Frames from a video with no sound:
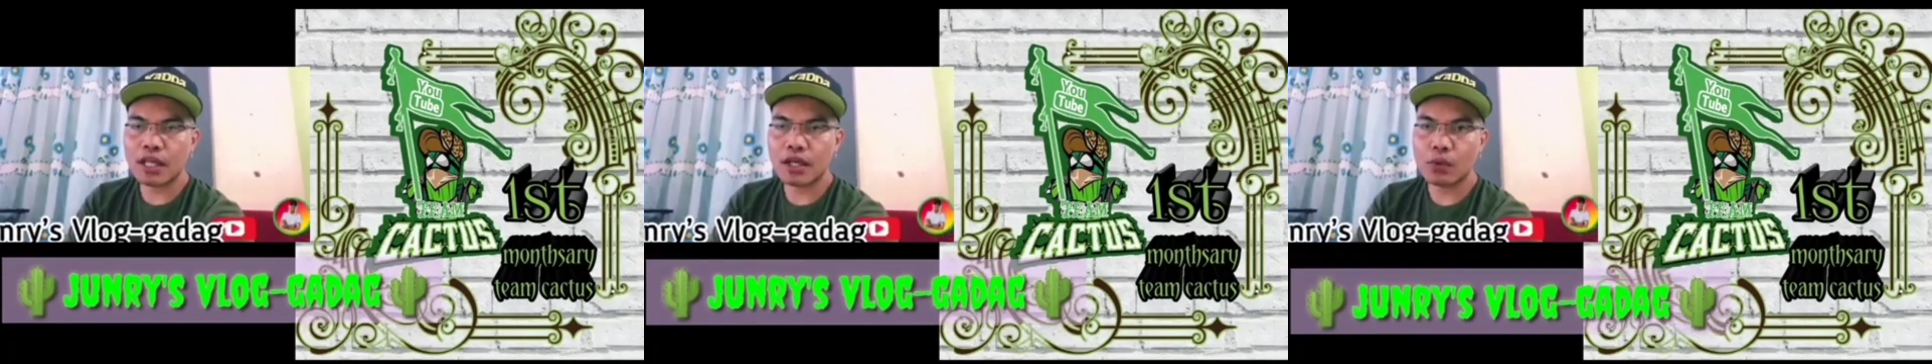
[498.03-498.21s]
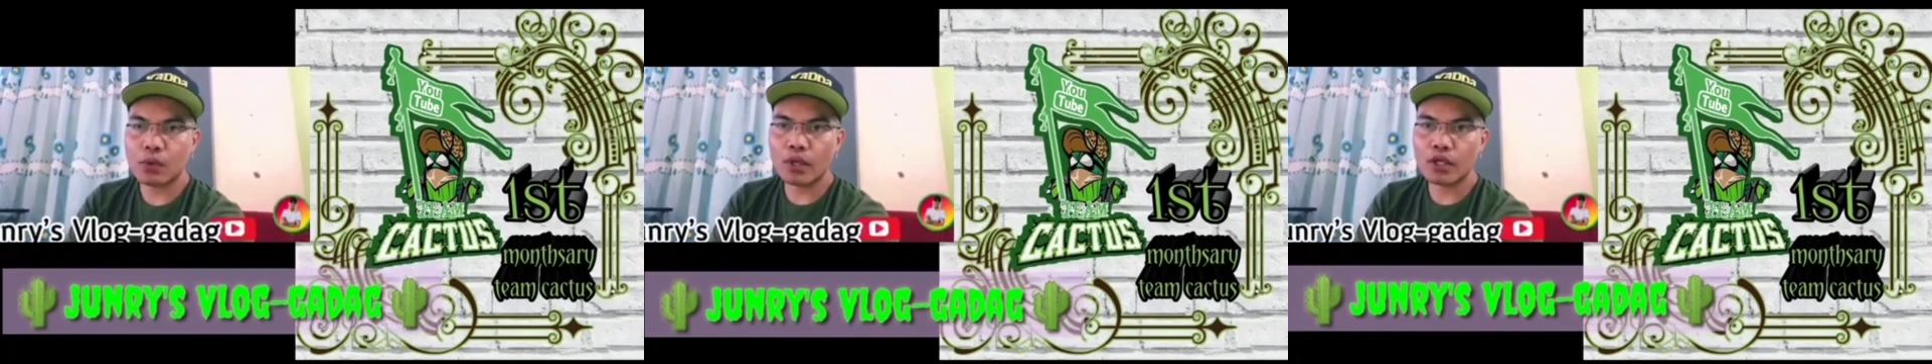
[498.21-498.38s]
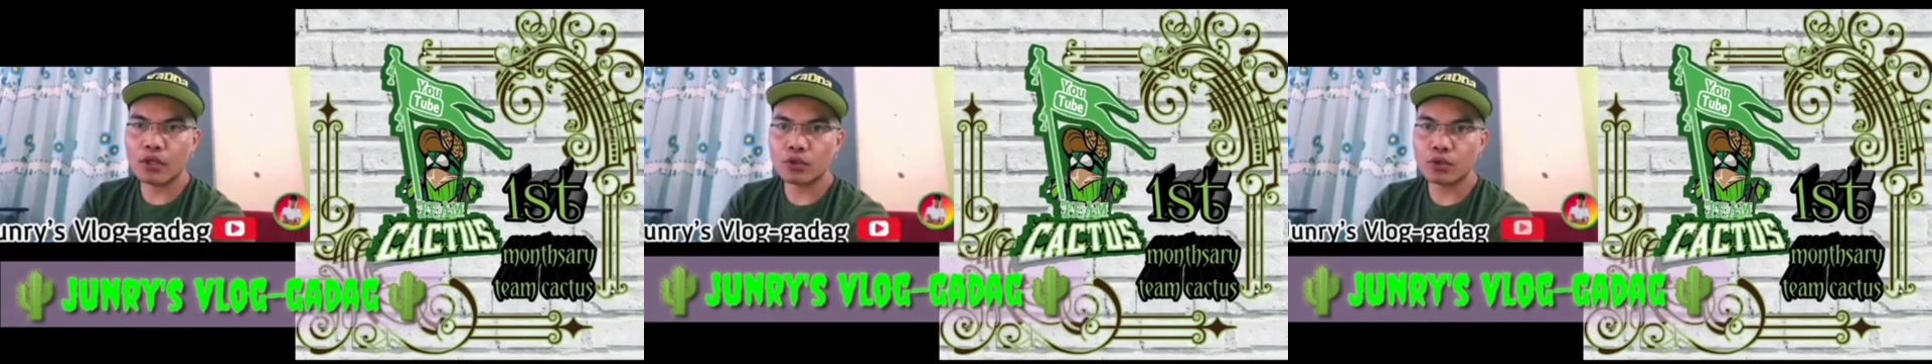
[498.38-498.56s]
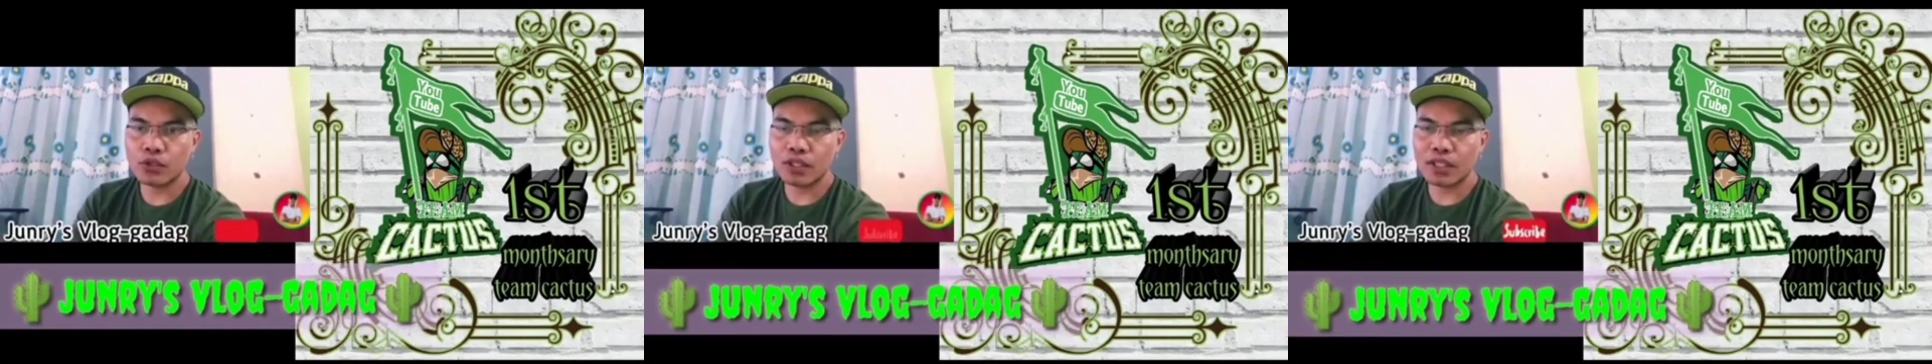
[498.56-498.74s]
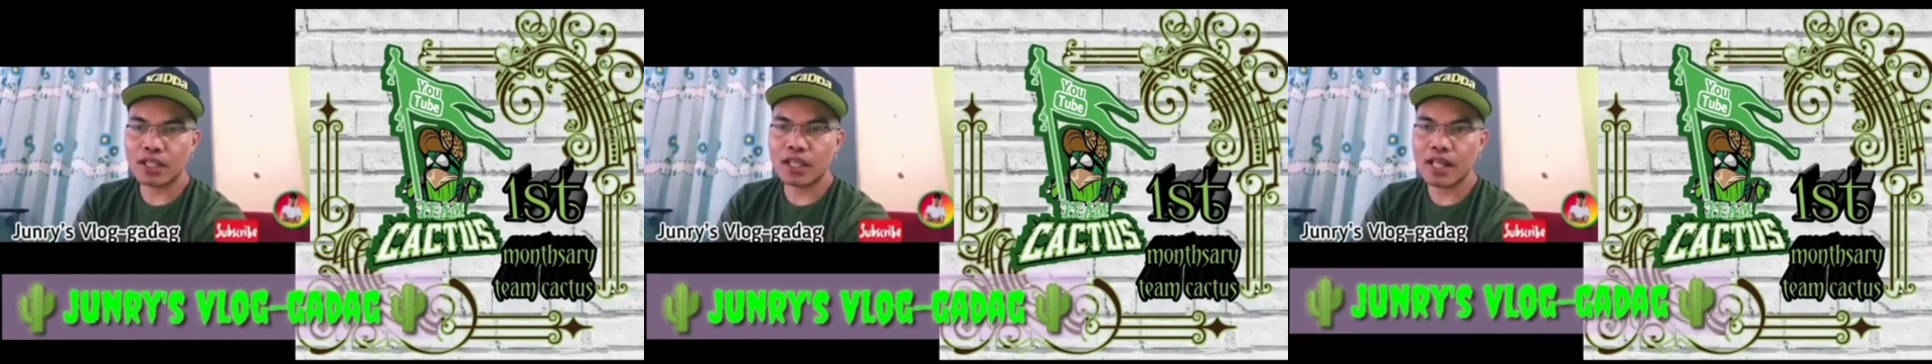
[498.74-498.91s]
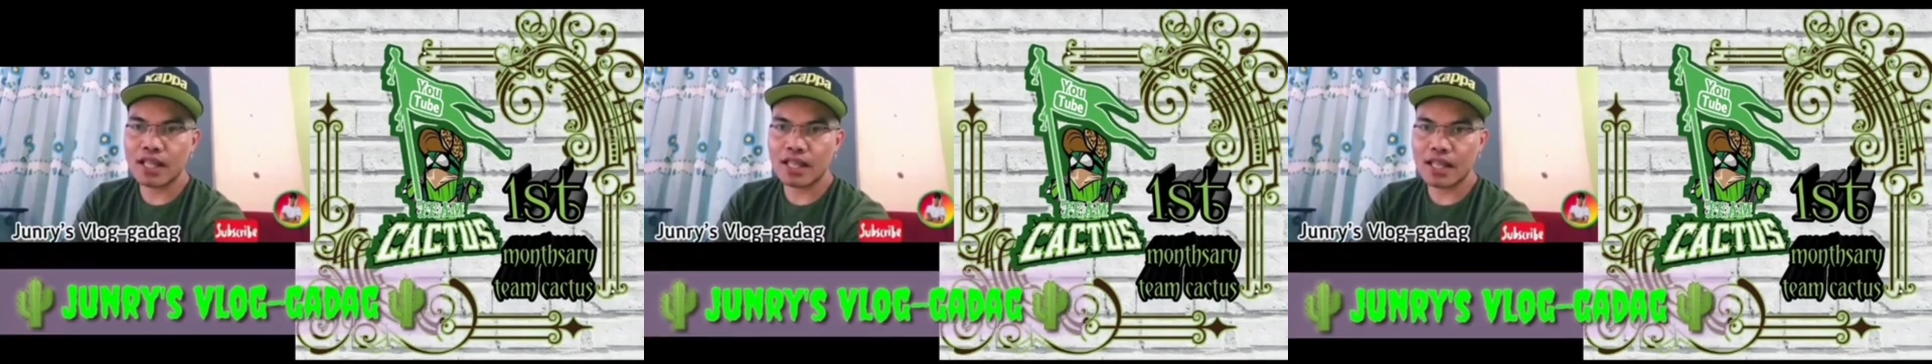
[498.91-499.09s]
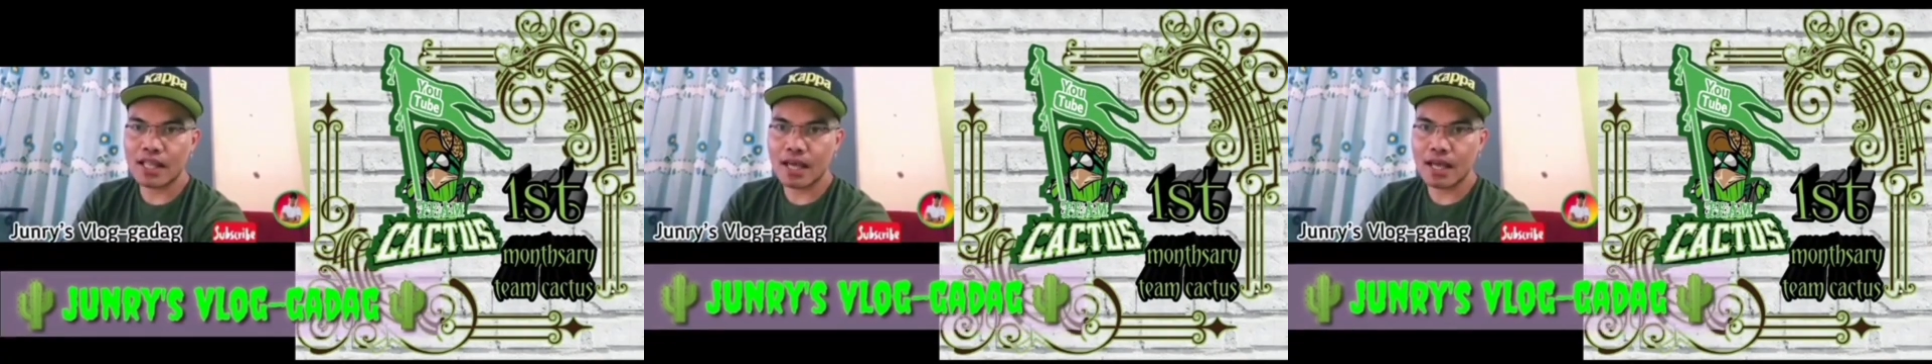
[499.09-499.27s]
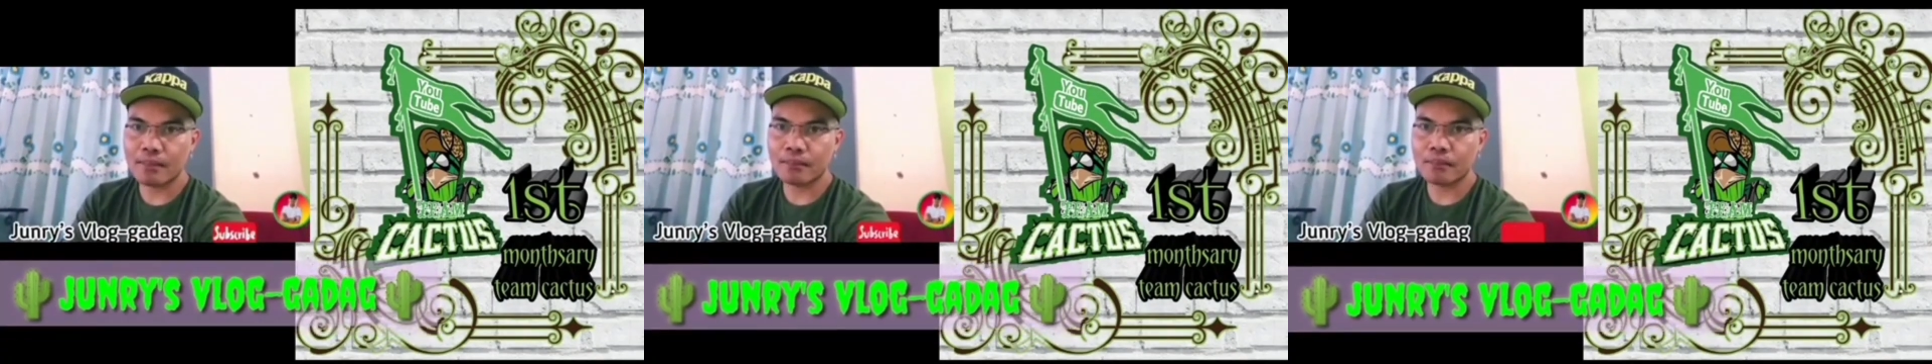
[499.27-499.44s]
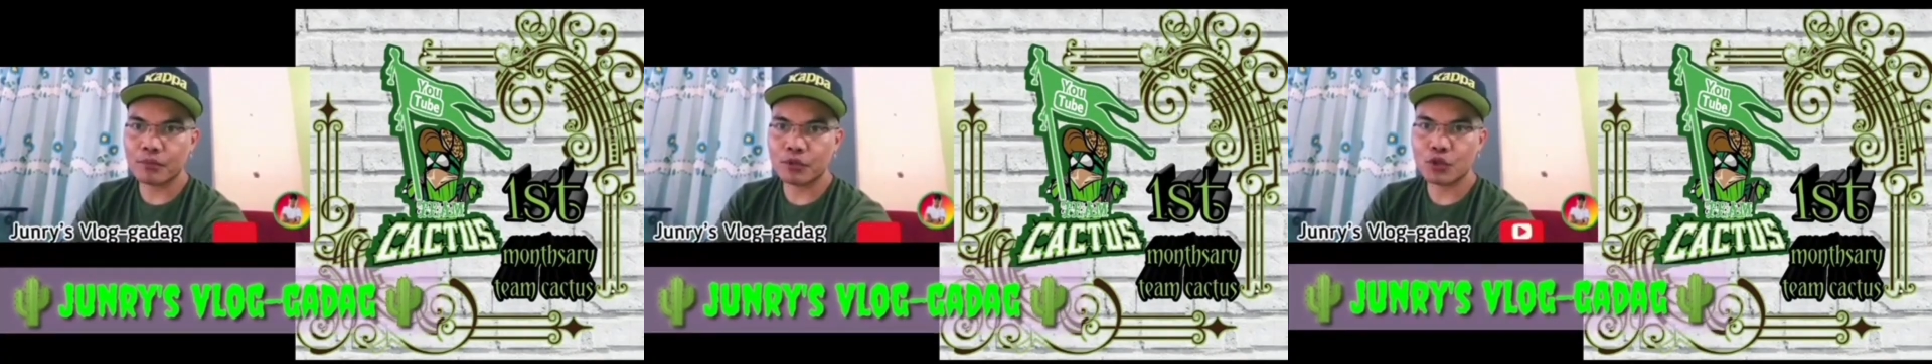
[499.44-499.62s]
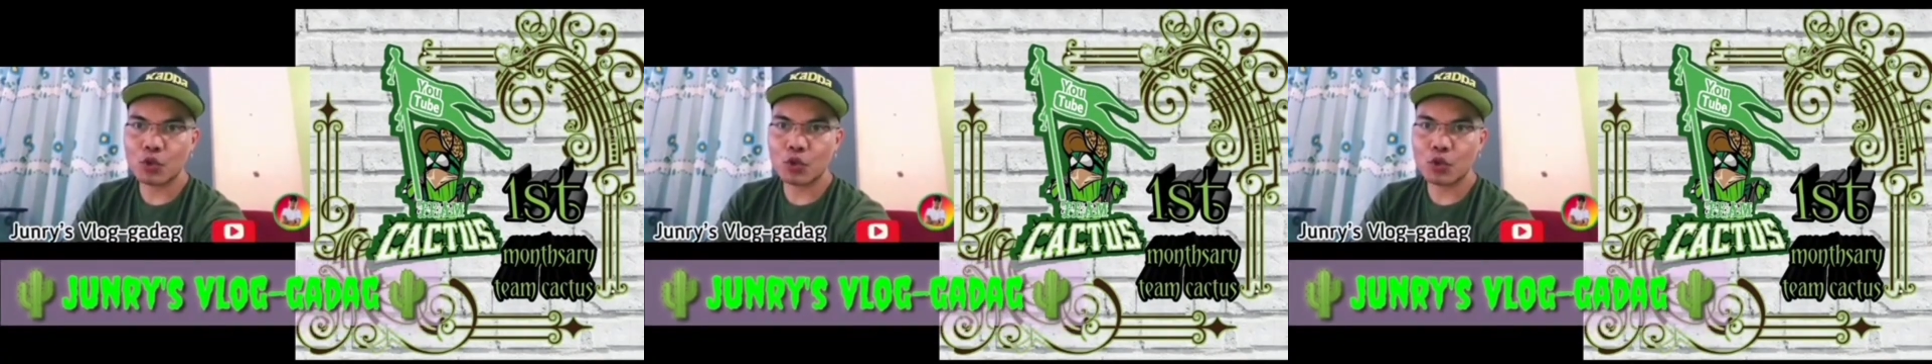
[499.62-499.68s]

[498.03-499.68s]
the way you treat them.